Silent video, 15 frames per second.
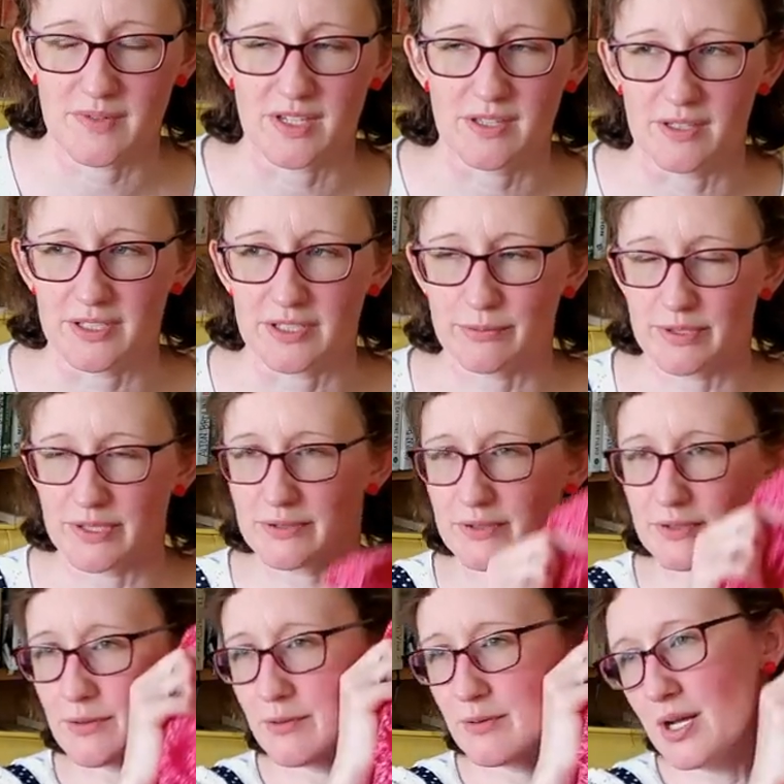This was
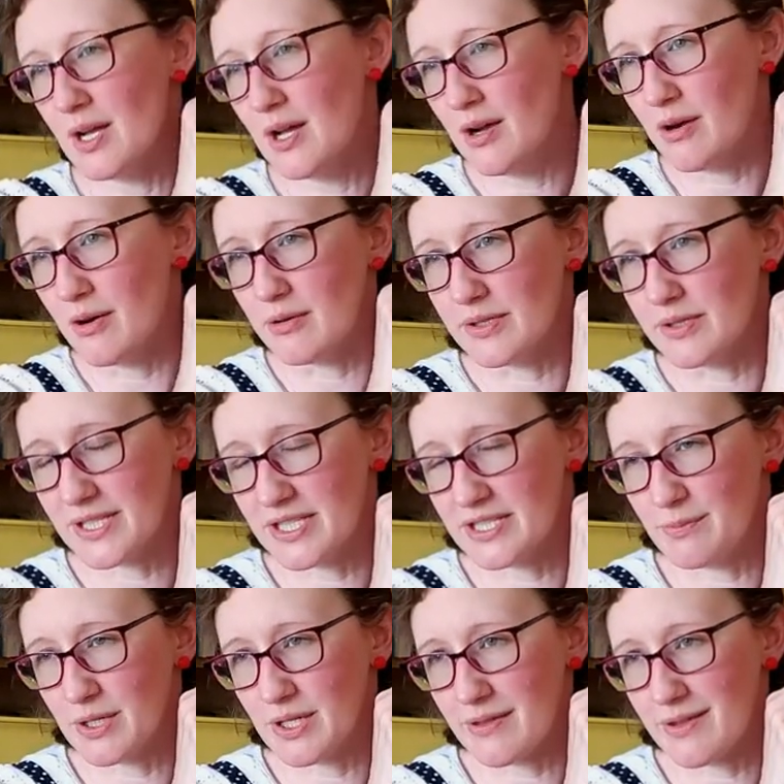a whole size
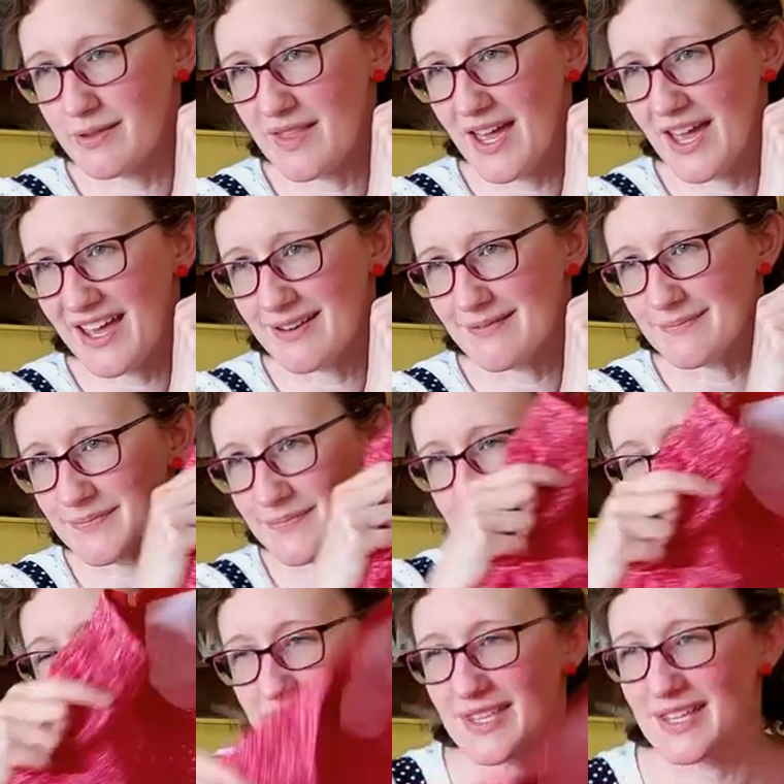bigger than that.
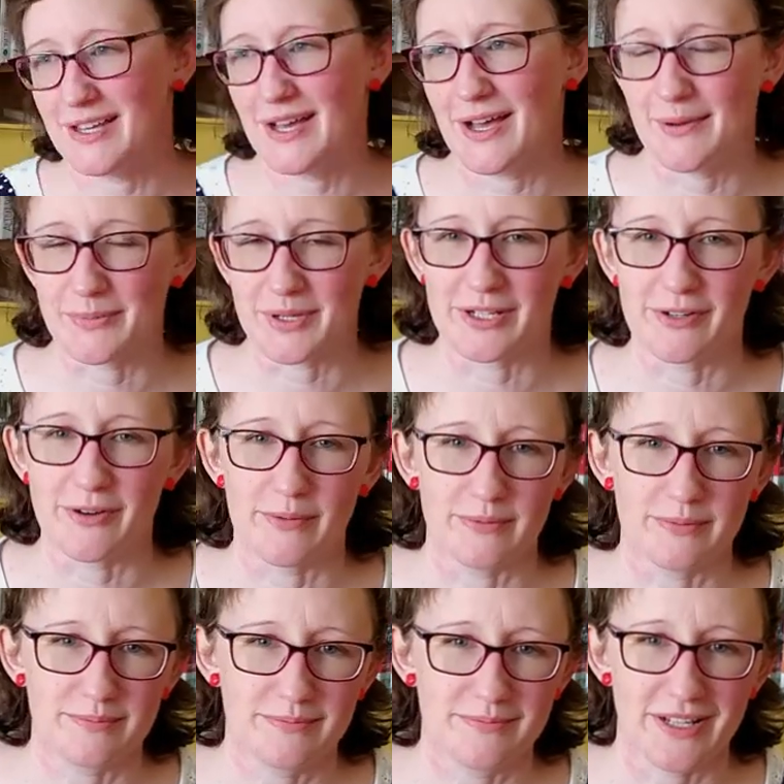I'm going to go
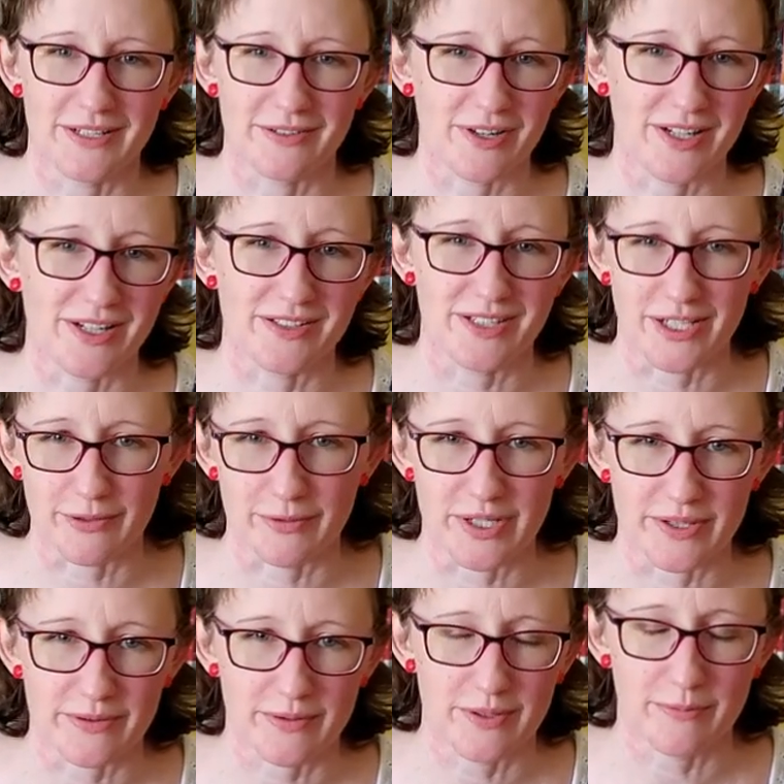and try to stick
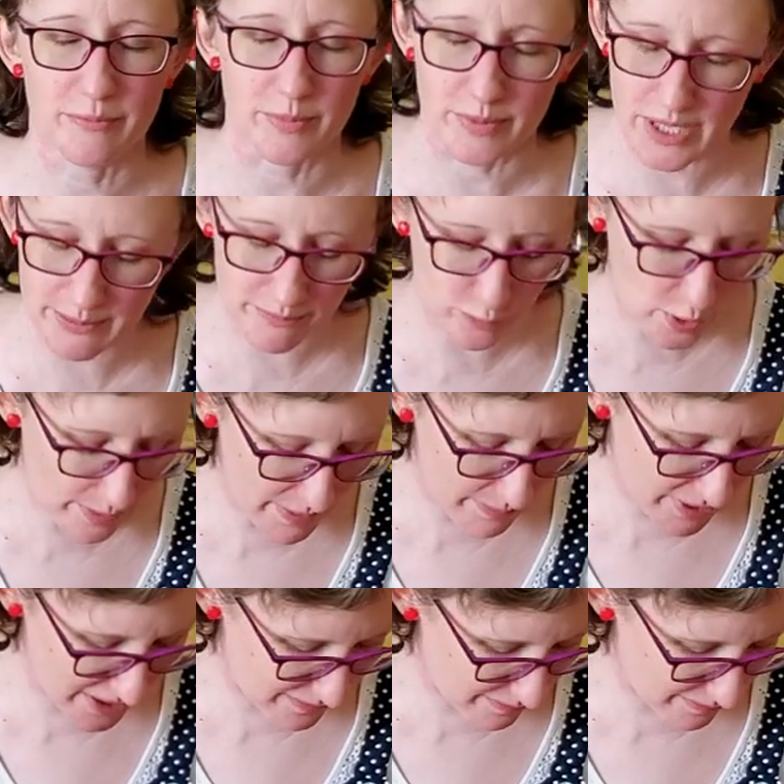with what my bust